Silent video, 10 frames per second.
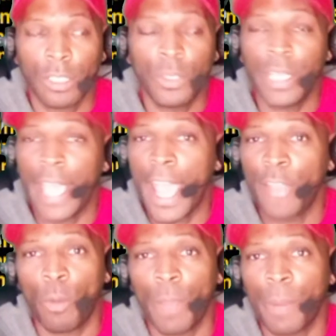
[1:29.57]
do the
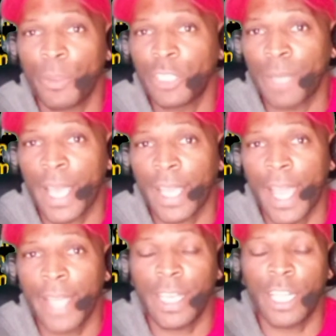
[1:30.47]
annual membership like
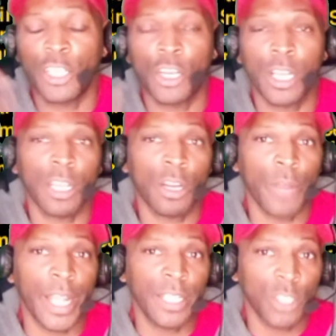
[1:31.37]
I did, and you're going to get
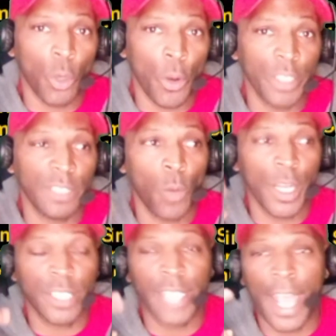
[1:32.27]
great stories of
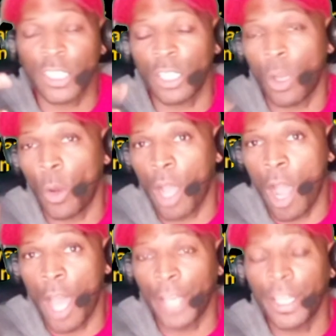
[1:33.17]
what is actually going
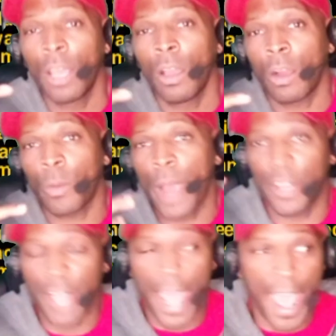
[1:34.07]
on
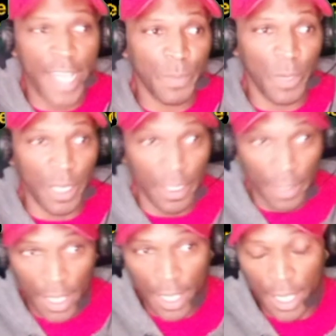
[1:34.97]
around the diaspora.
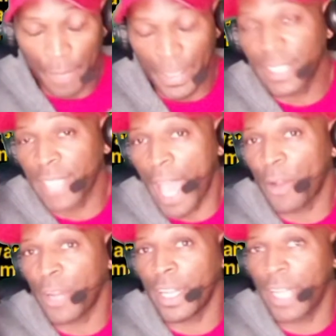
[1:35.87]
It's
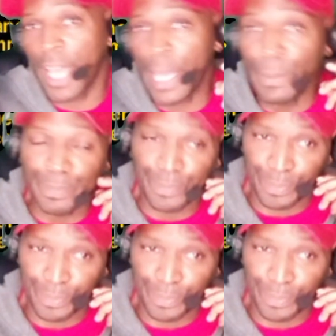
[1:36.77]
Saturday today,